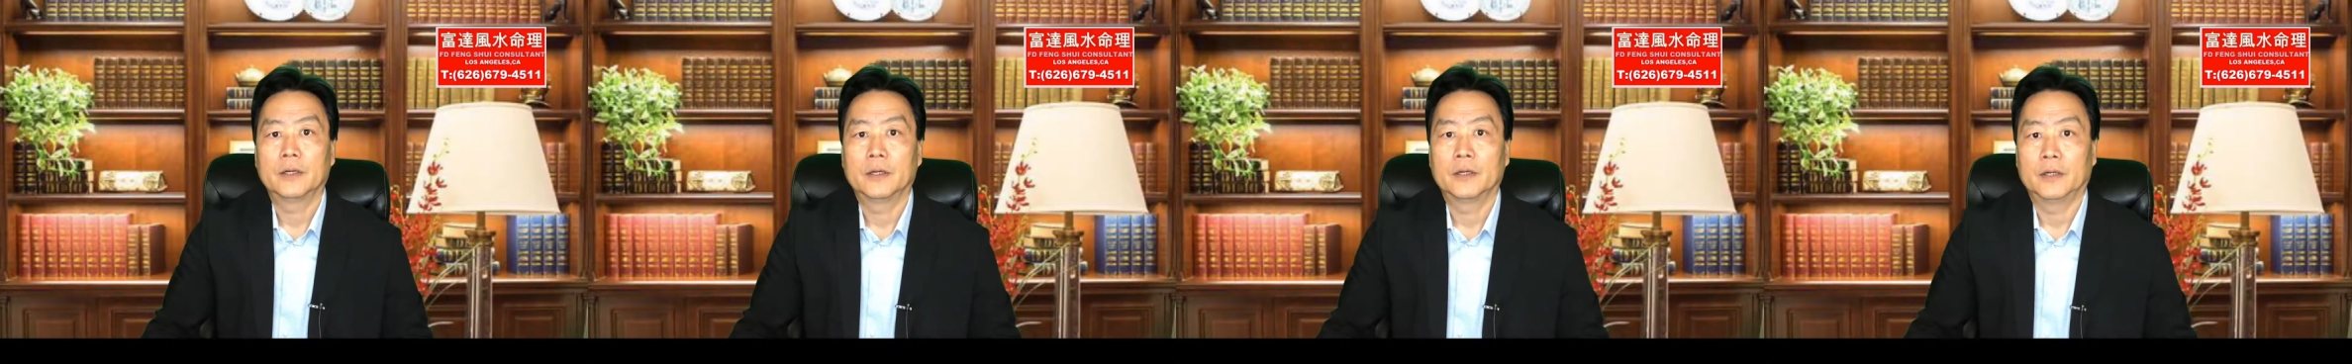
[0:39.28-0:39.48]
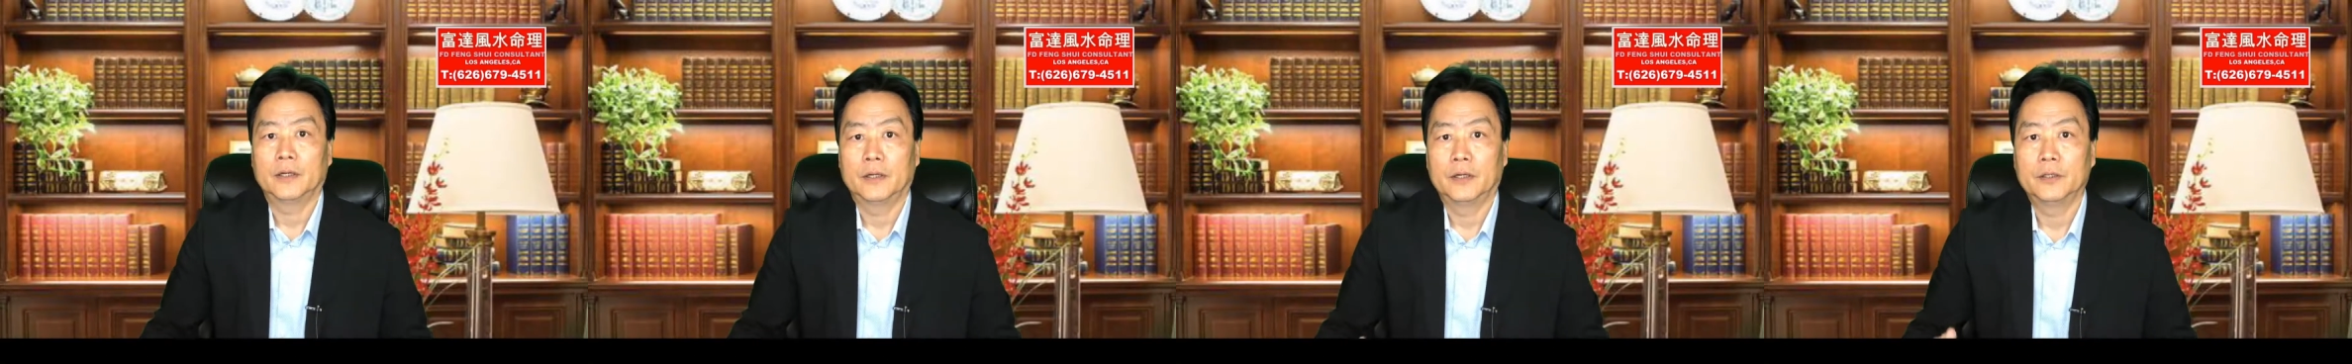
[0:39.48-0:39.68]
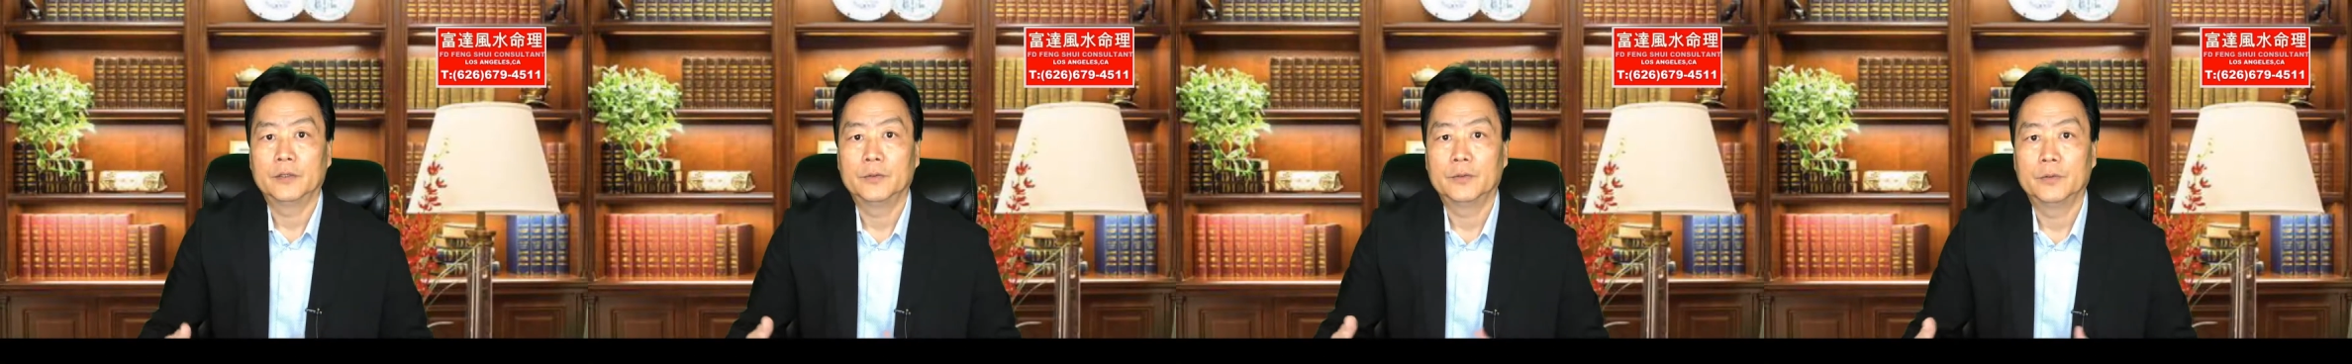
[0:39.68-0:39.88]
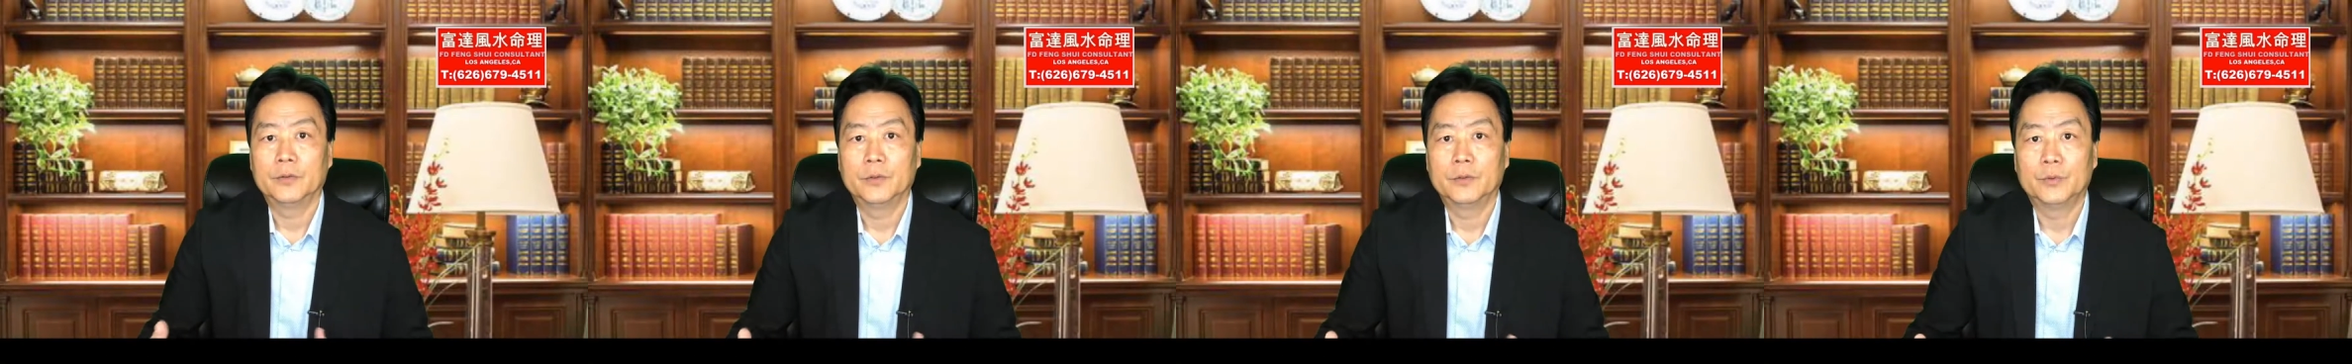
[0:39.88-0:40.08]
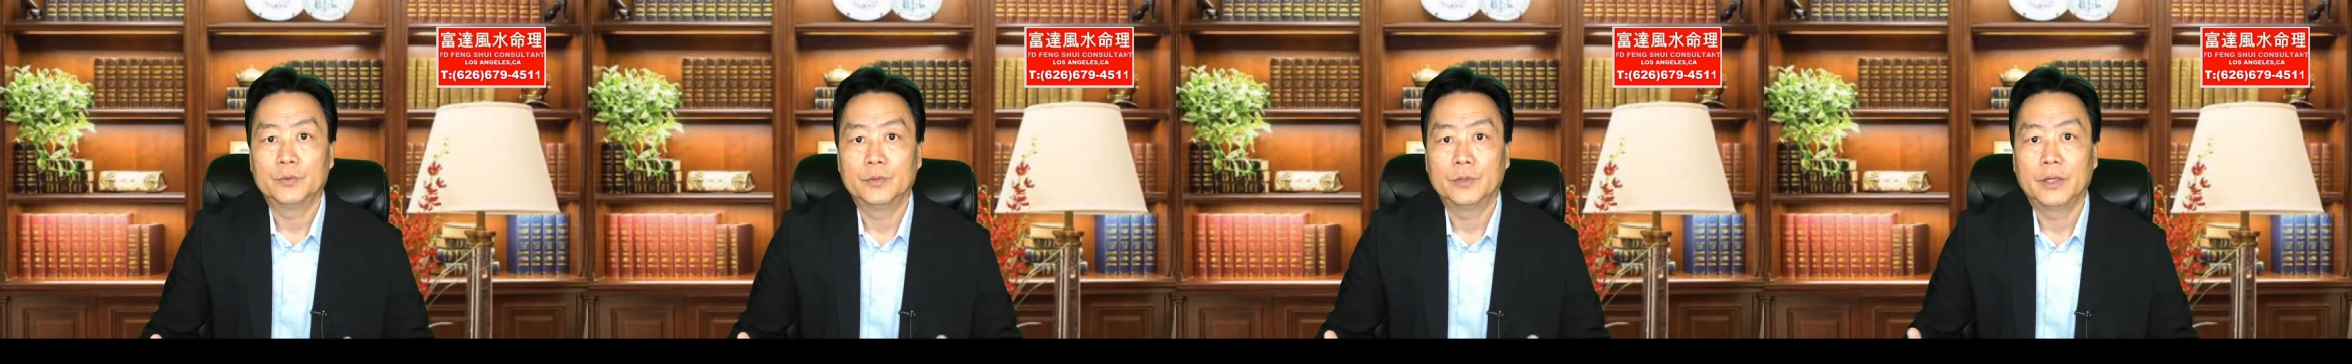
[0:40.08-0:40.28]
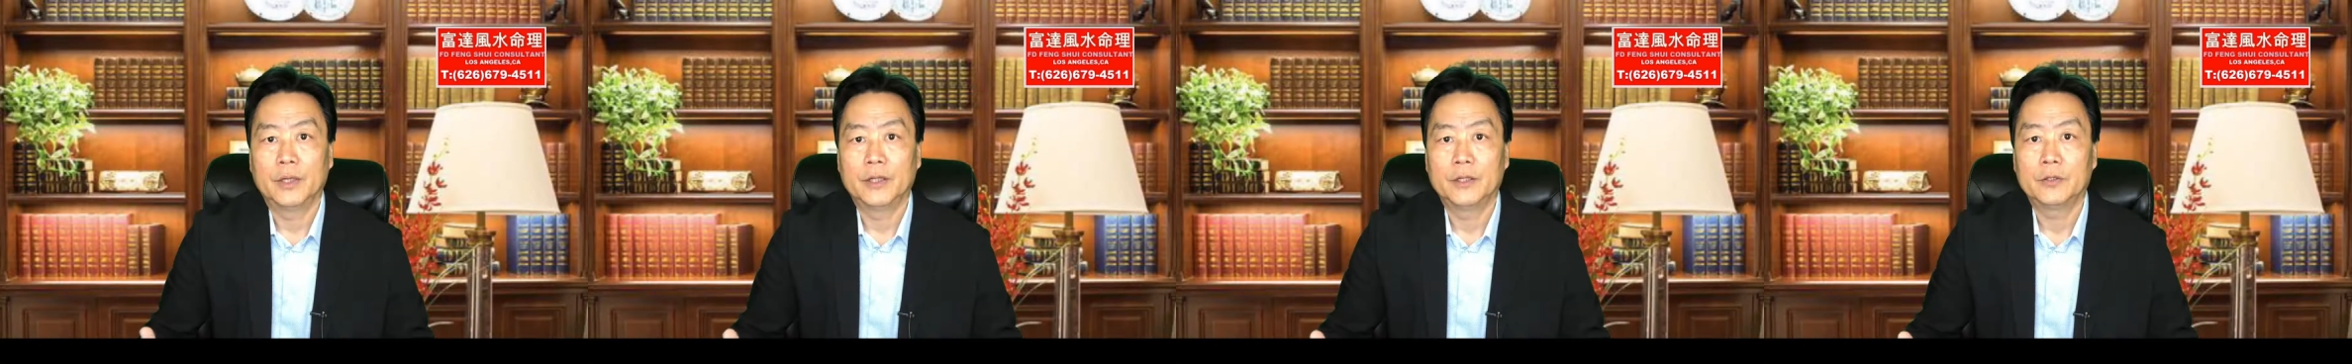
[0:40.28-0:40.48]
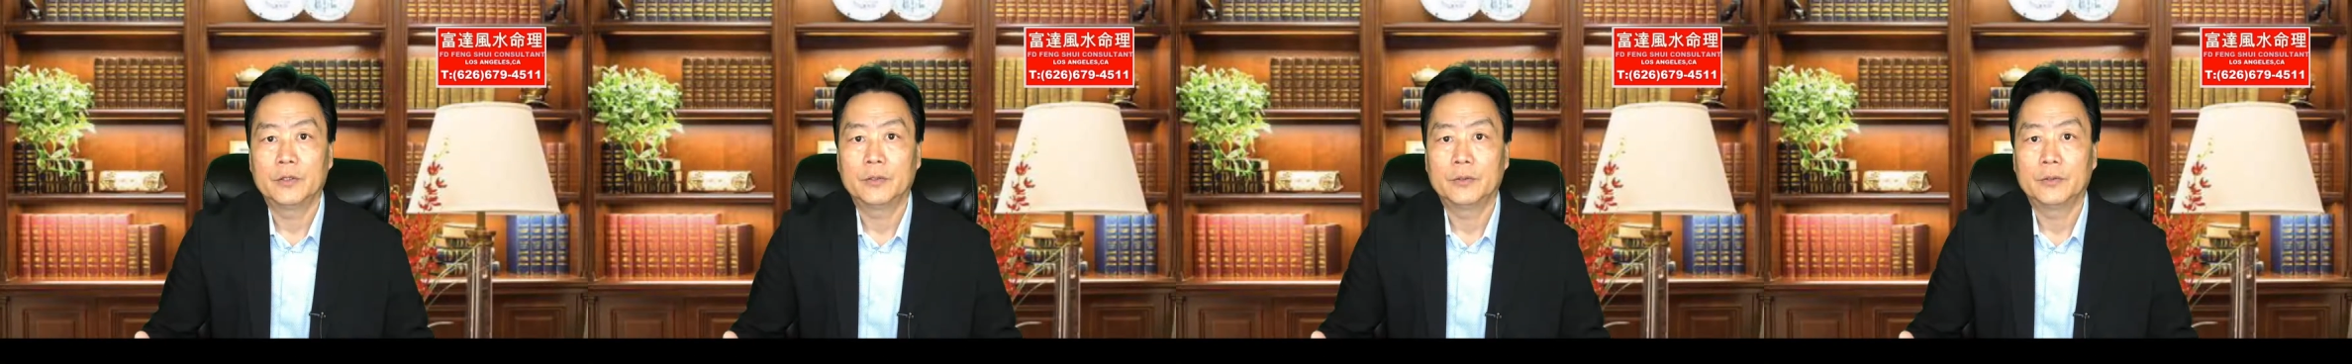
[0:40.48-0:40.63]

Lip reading: is related